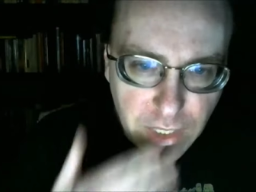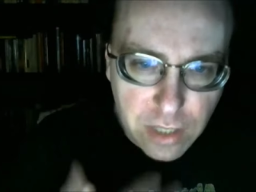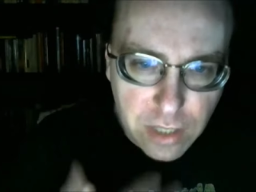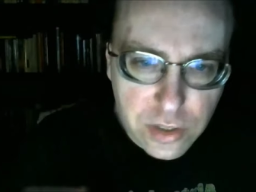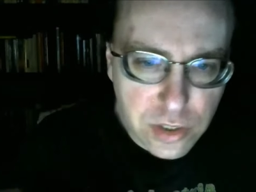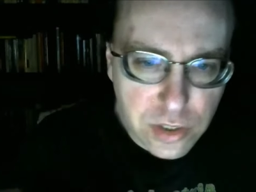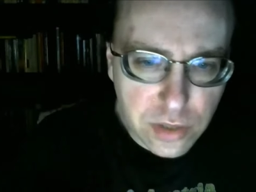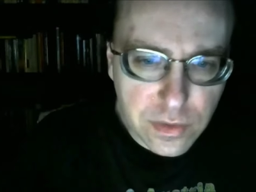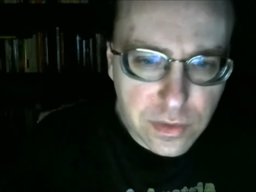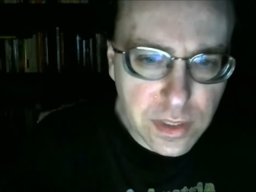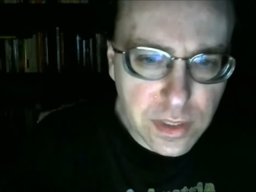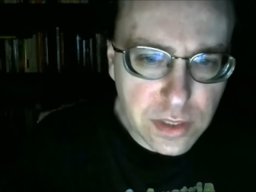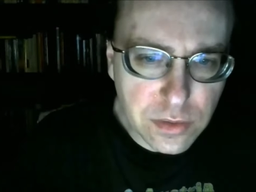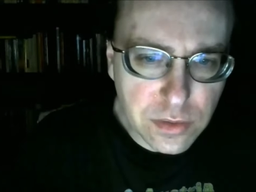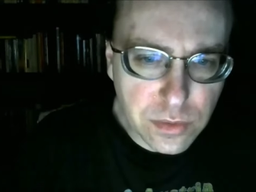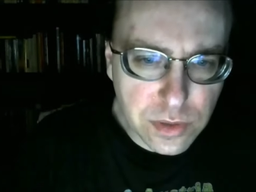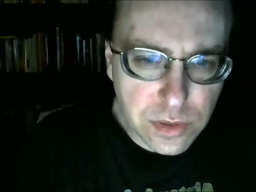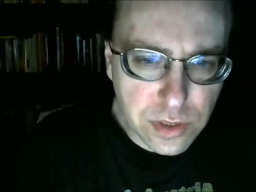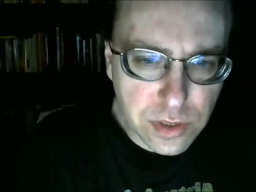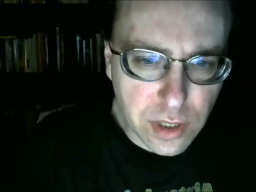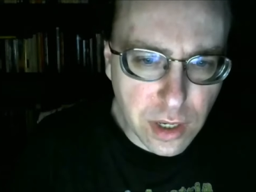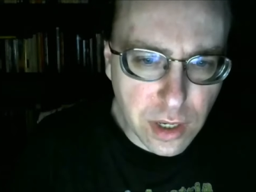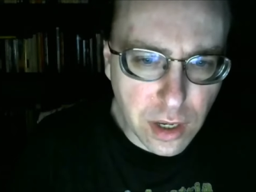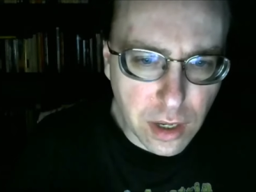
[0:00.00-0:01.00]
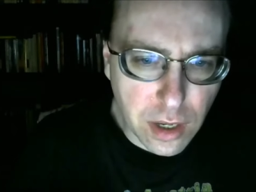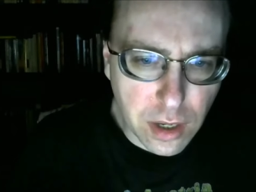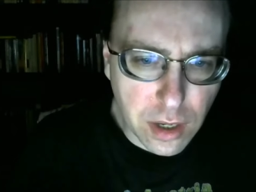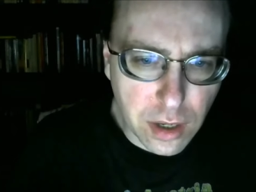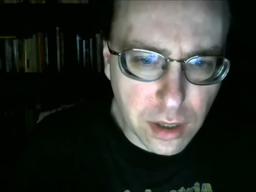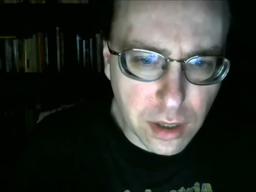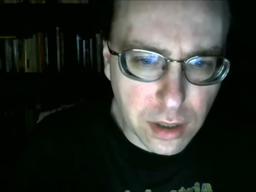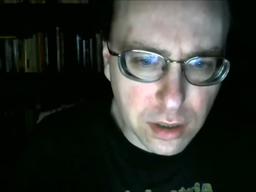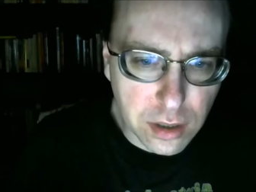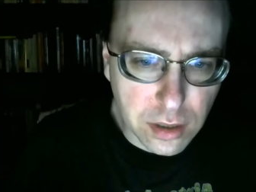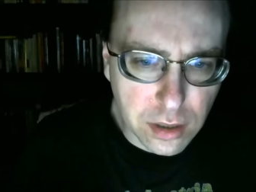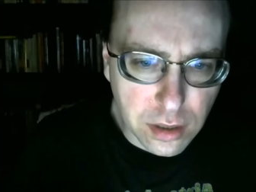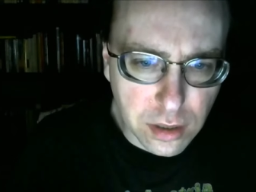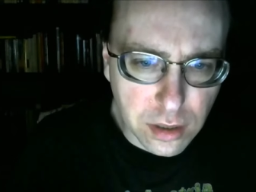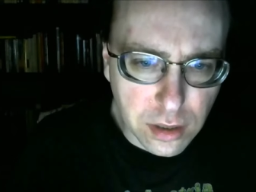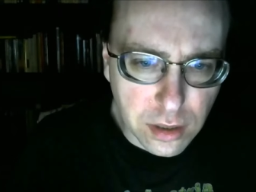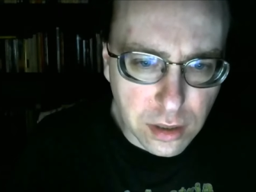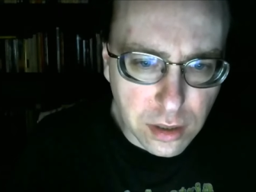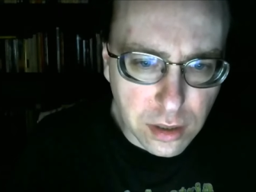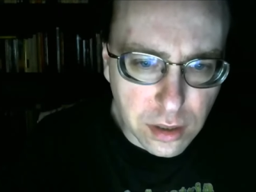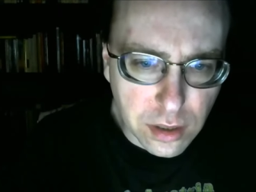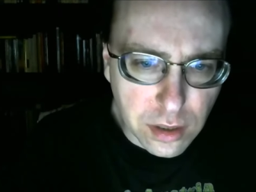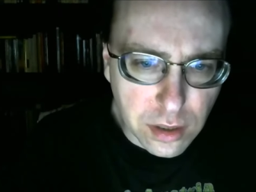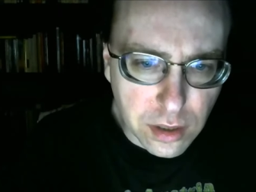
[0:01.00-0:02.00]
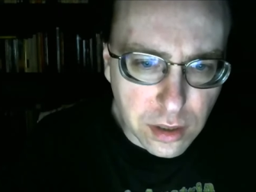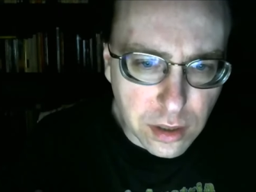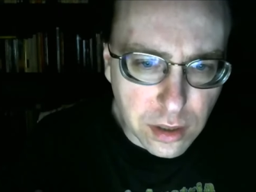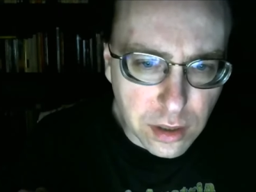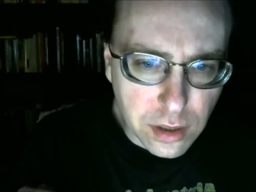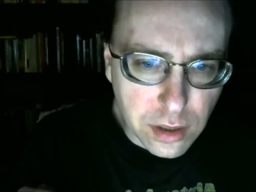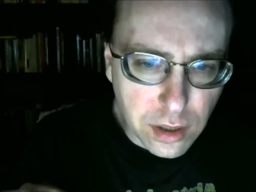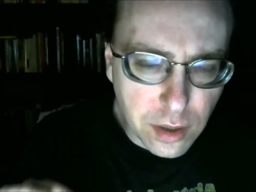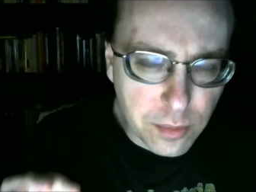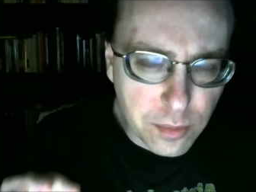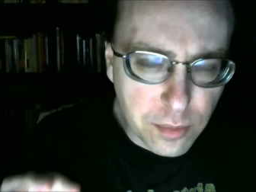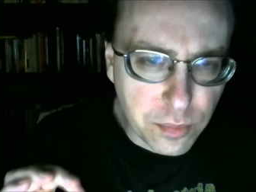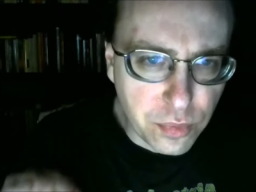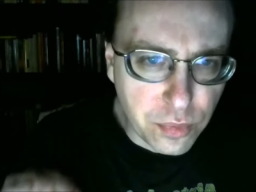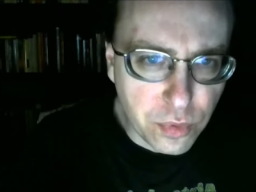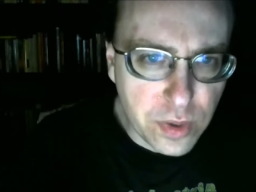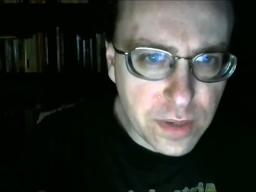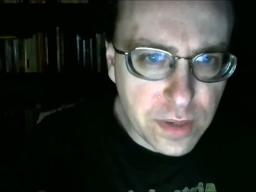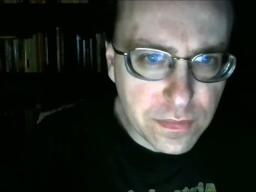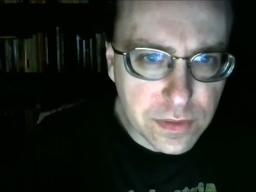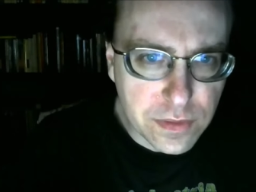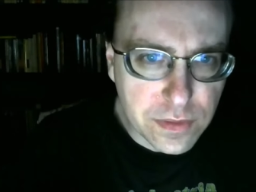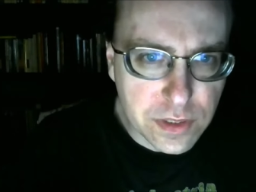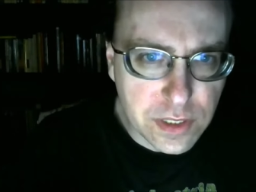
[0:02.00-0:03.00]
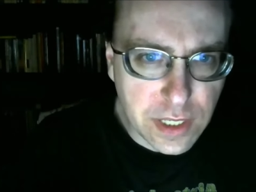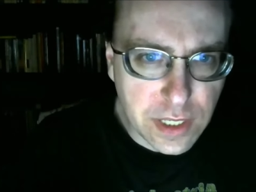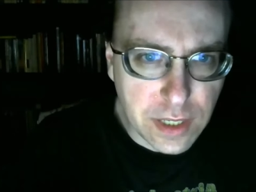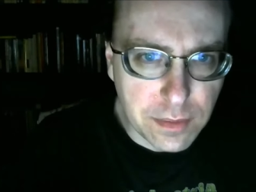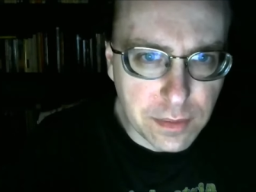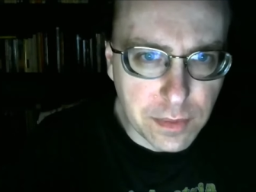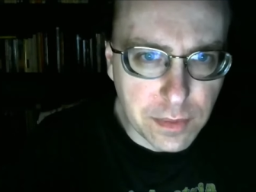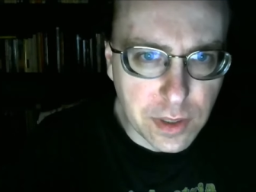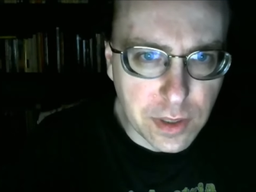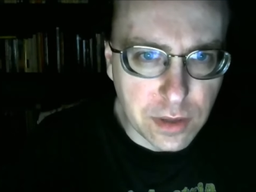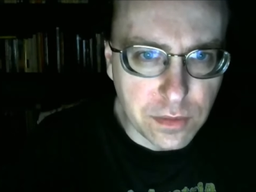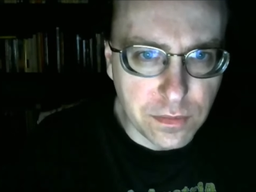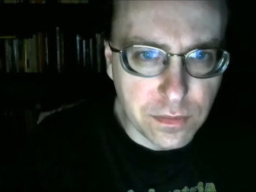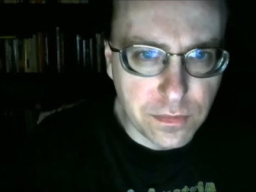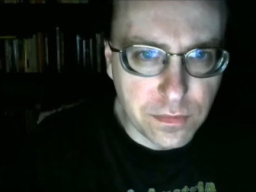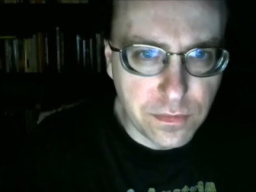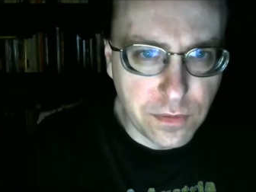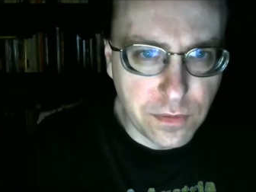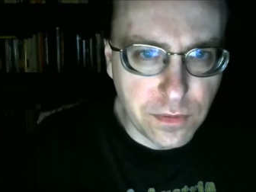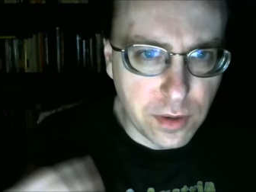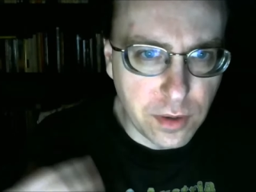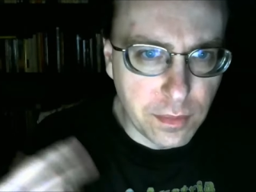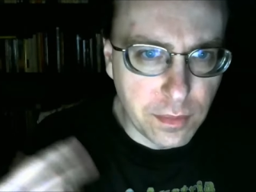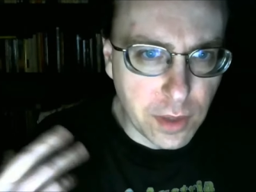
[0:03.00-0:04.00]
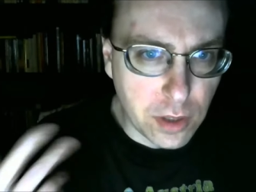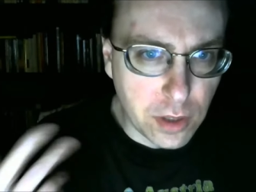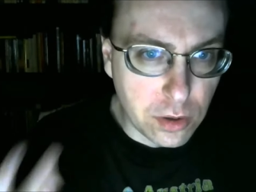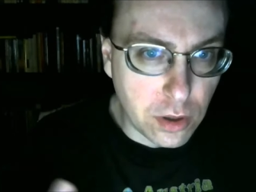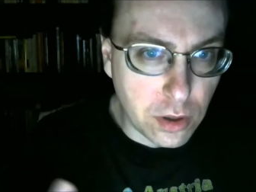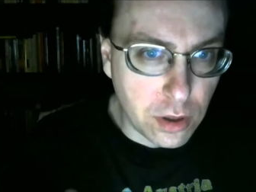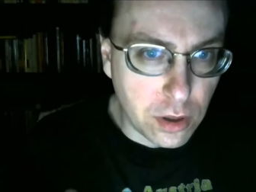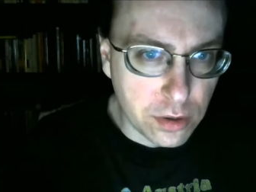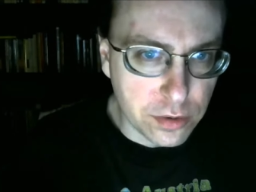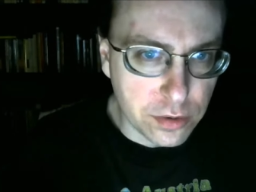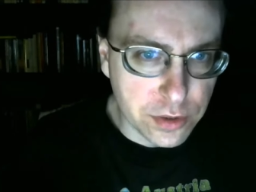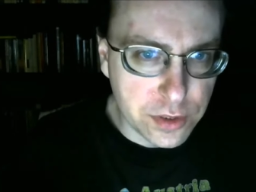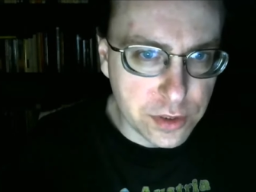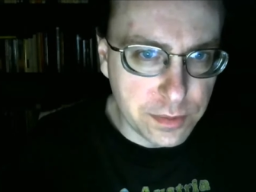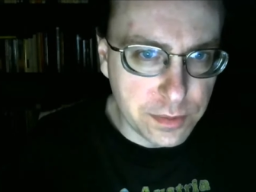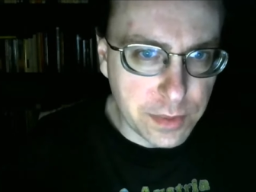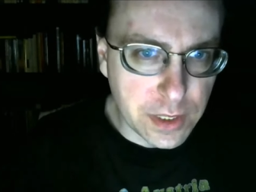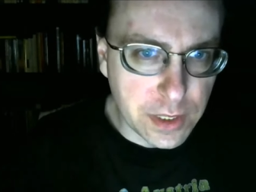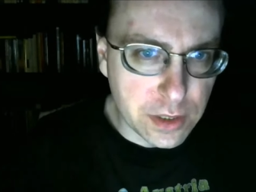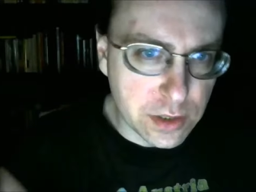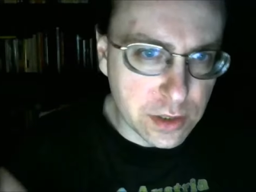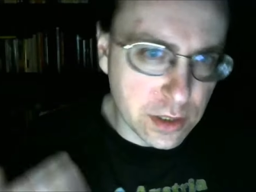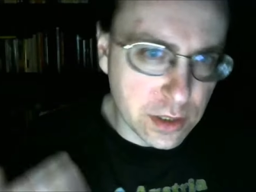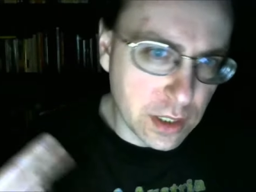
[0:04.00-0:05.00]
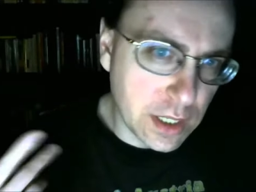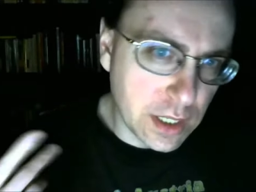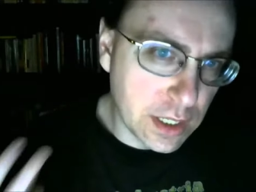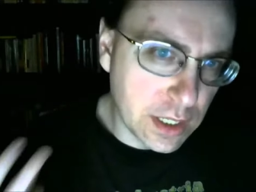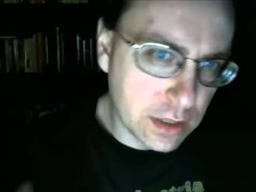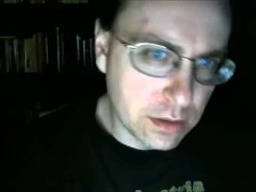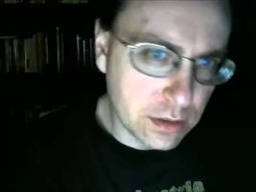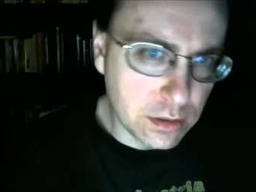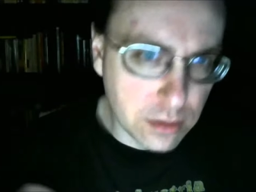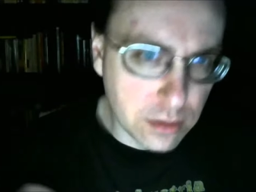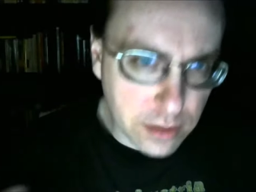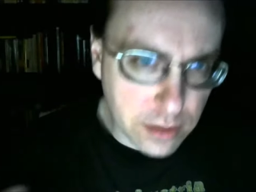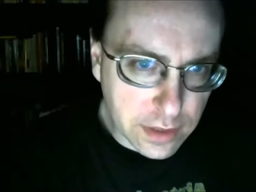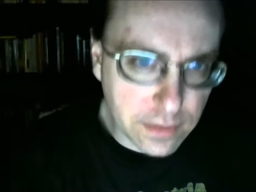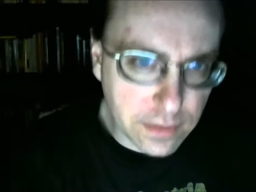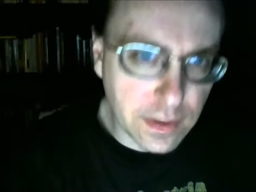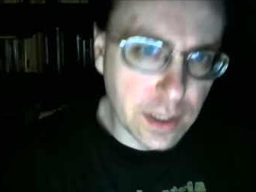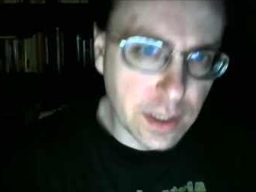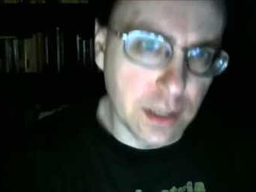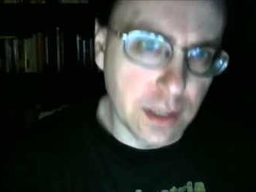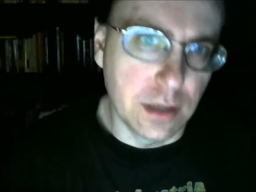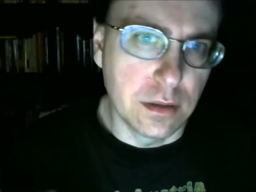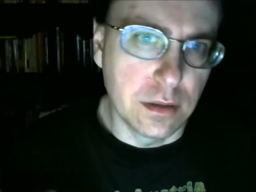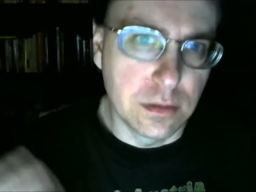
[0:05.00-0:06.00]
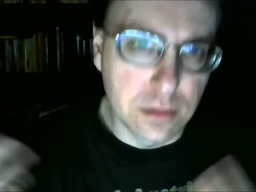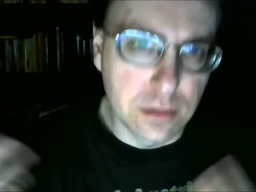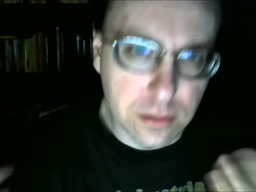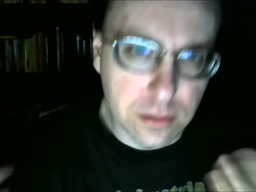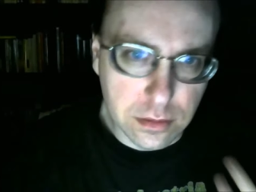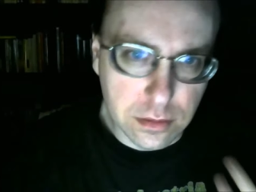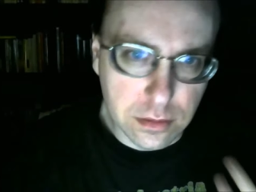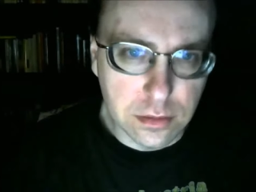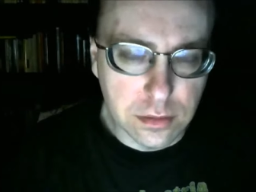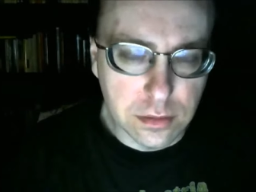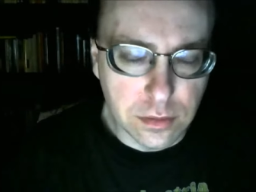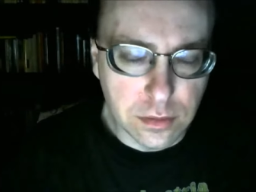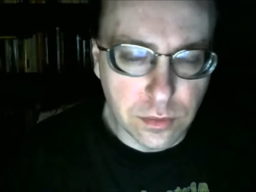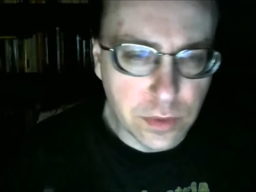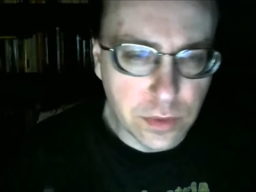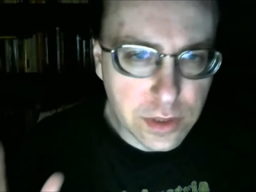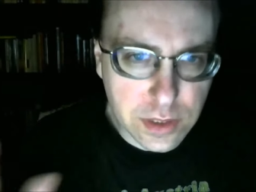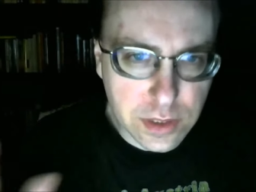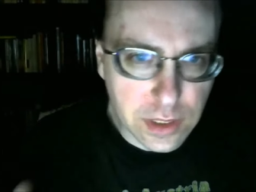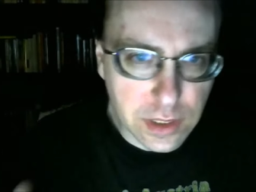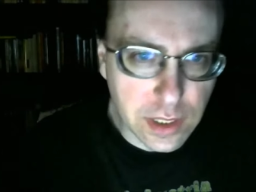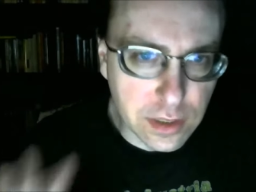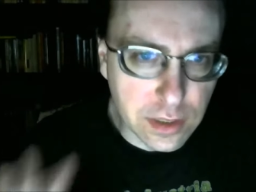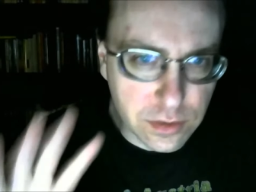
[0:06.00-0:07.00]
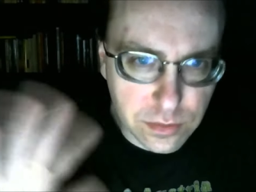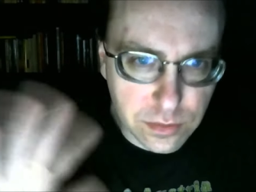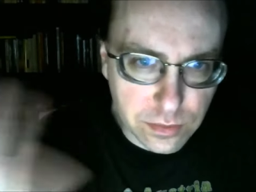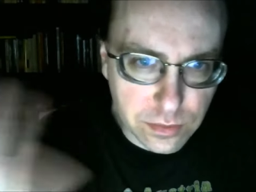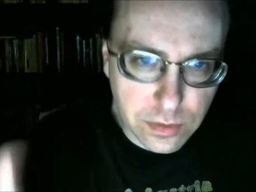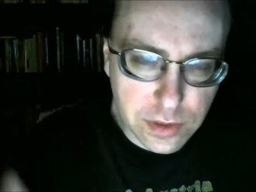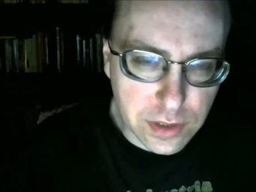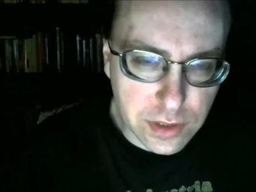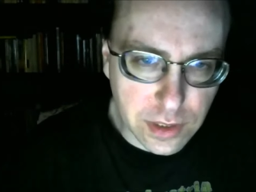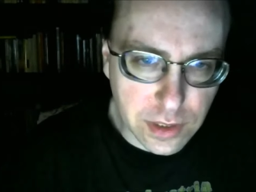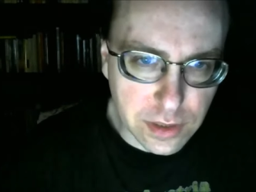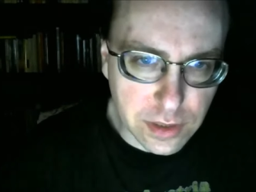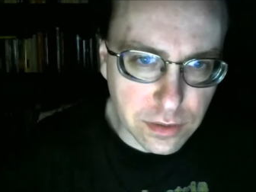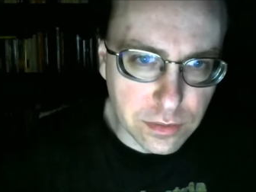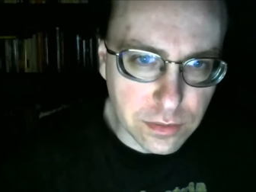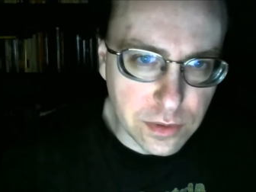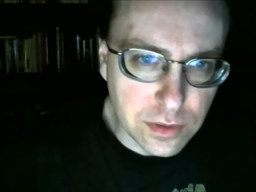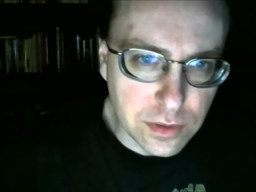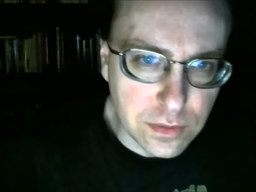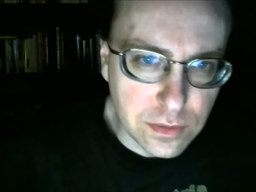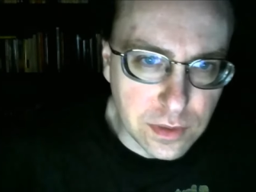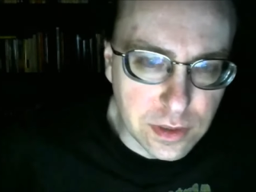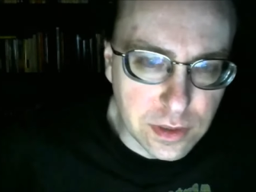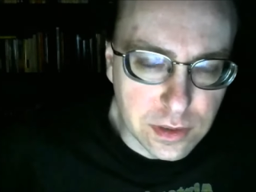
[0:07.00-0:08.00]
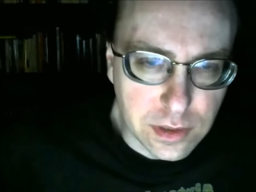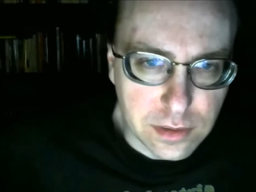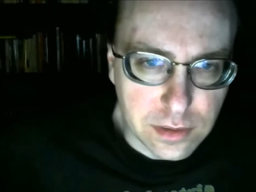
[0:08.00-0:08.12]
So this was uh, a brief statement from a longer speech, and I had to look at that. Once again, it's the reason I don't do these.